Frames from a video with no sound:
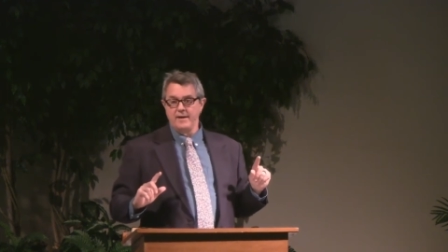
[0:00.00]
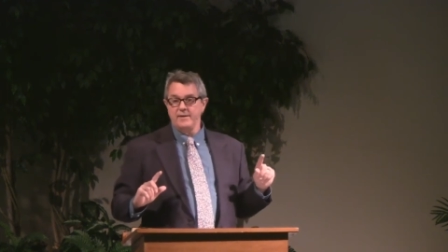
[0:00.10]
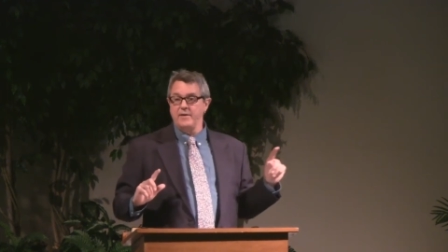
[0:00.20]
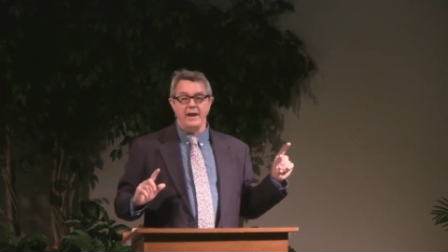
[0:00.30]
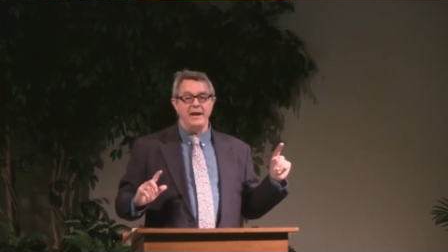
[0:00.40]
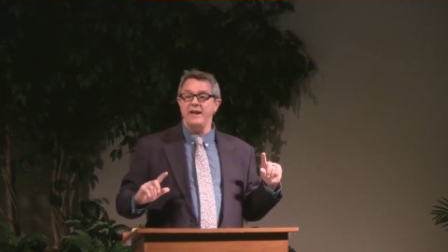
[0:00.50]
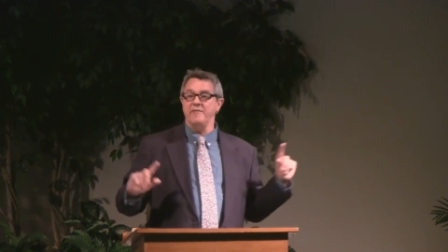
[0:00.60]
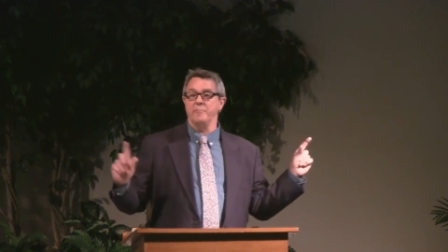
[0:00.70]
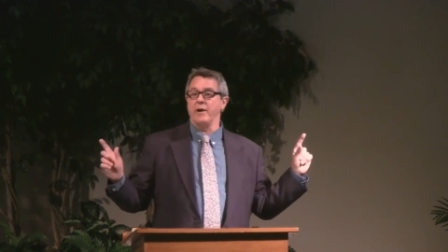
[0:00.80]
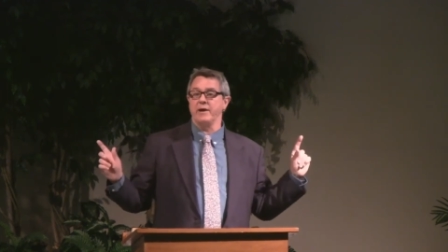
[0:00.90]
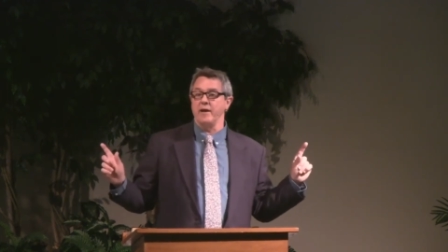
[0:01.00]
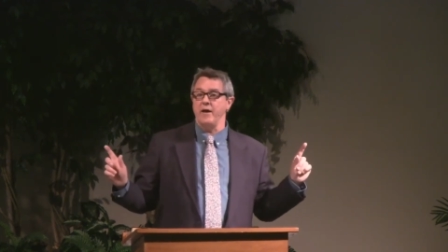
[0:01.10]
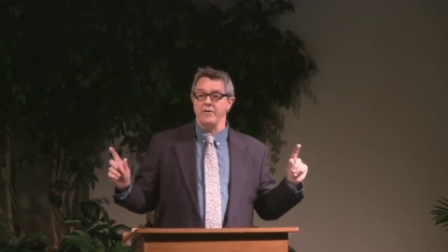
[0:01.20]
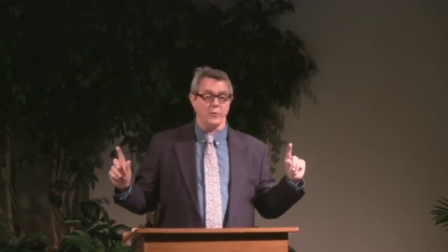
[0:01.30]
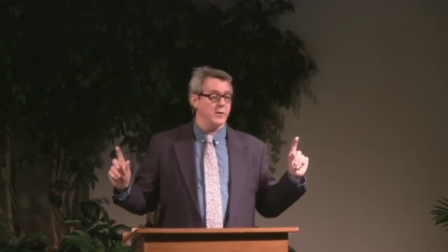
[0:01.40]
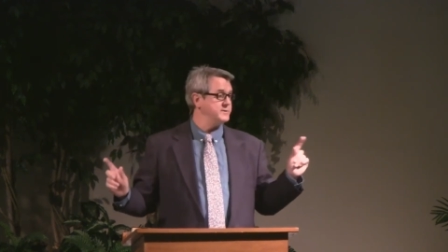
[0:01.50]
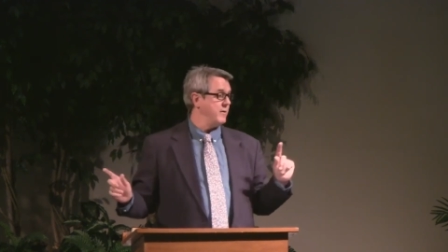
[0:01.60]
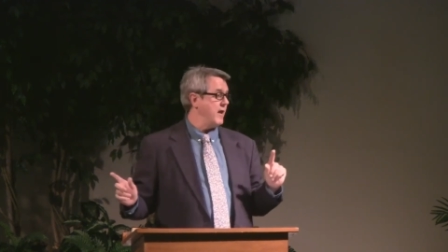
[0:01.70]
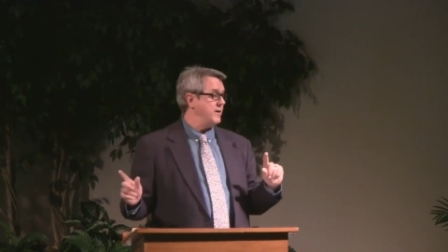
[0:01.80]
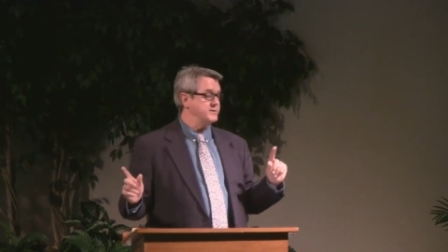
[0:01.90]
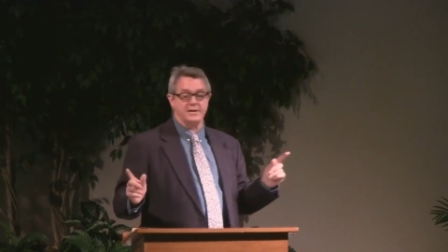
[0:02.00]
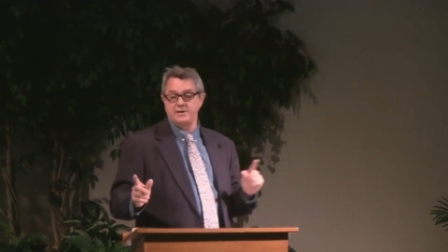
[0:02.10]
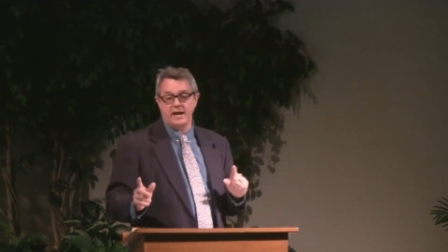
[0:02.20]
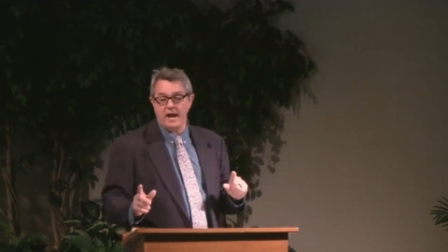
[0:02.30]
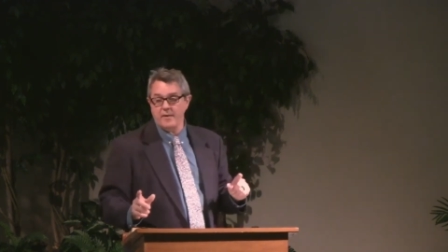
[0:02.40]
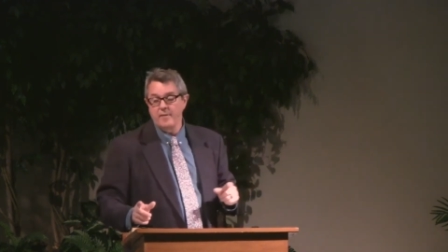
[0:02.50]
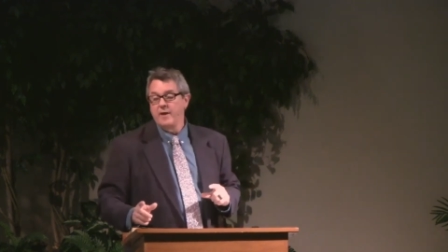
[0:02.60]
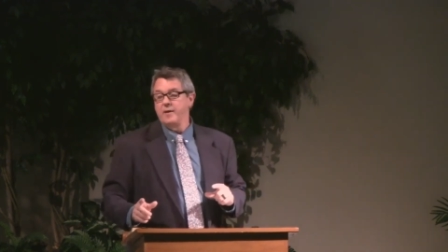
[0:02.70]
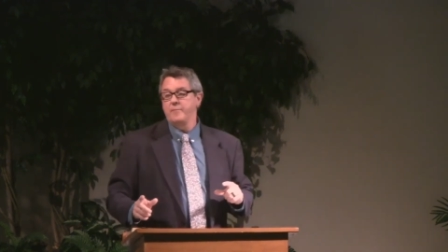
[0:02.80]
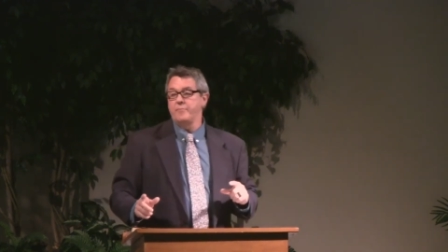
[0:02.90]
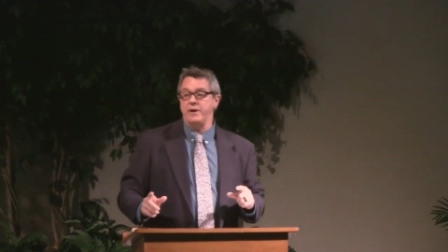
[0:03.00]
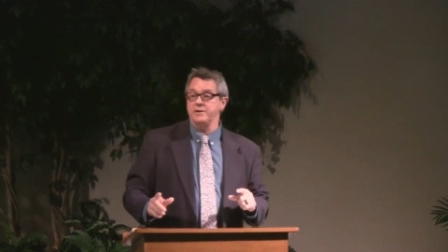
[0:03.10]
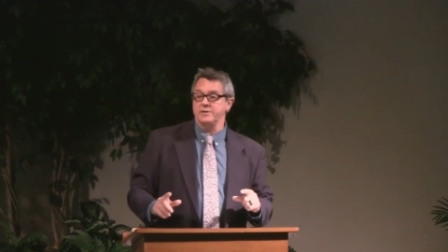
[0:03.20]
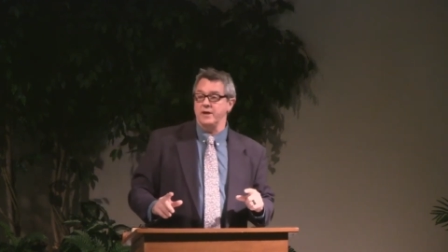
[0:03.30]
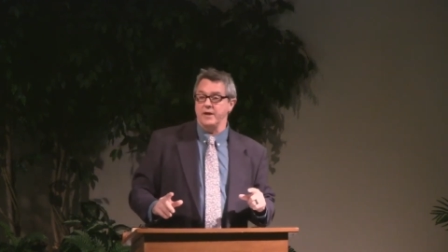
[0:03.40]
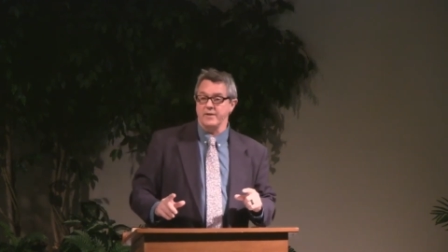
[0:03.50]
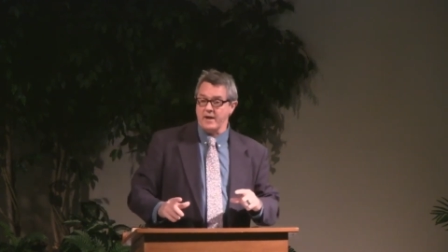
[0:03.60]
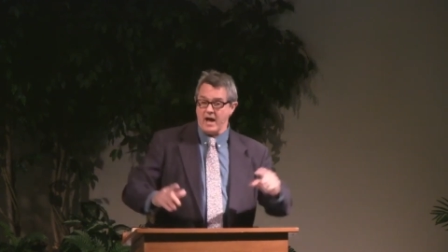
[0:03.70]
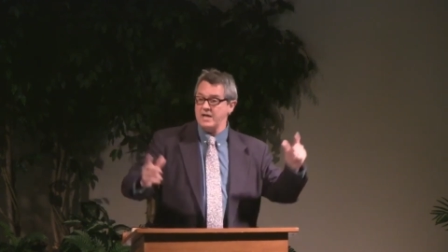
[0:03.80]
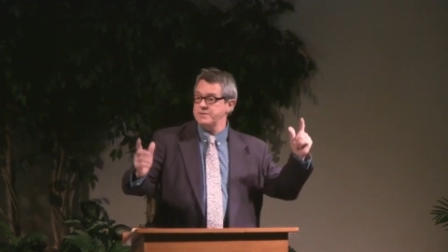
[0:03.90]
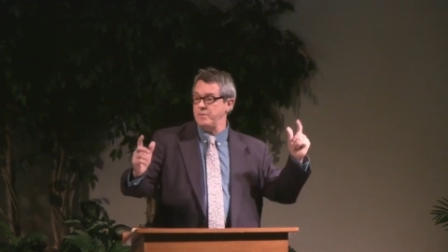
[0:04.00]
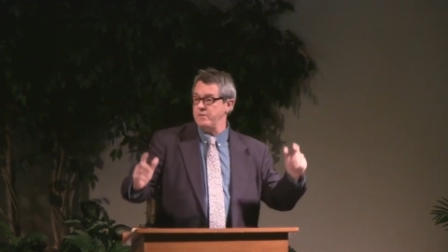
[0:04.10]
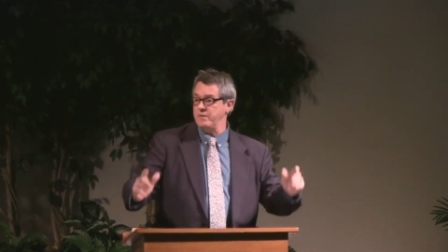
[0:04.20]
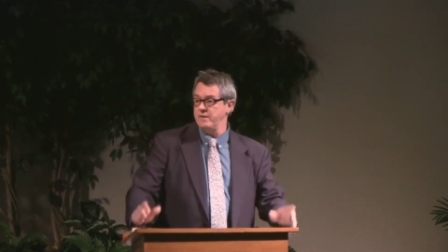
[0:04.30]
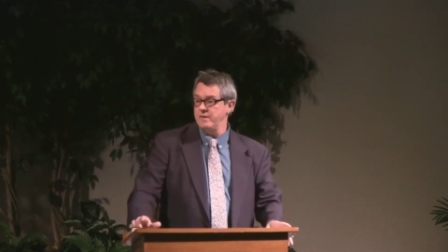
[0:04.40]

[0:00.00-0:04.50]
Now, he didn't even break a law. There was no law that said you can't preach uh, the gospel.